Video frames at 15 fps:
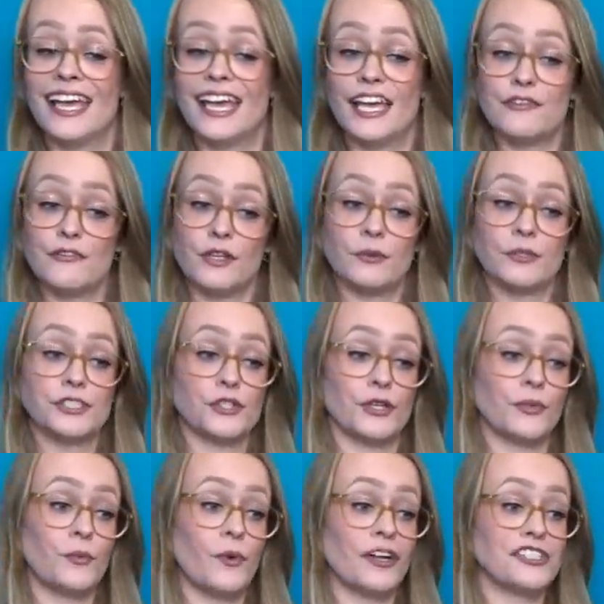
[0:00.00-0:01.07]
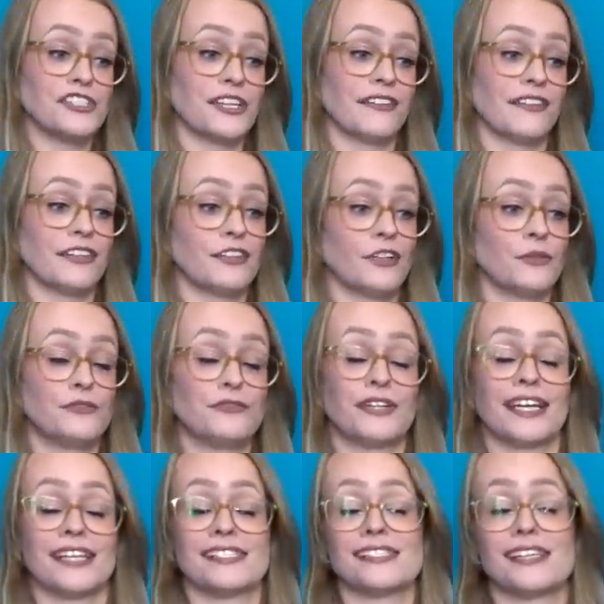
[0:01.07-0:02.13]
if you enjoyed watching, then don't
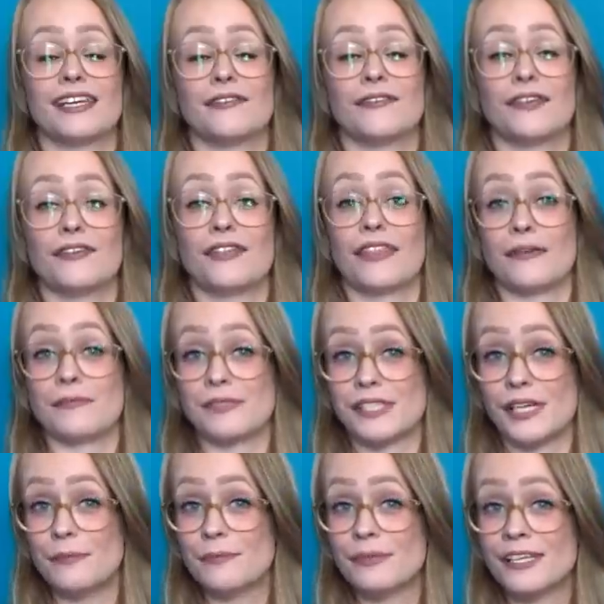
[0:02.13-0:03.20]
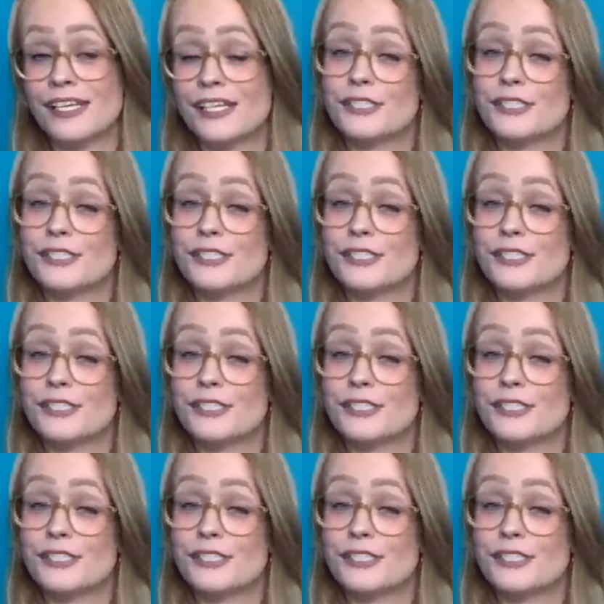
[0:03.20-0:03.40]
forget to give it a thumbs up.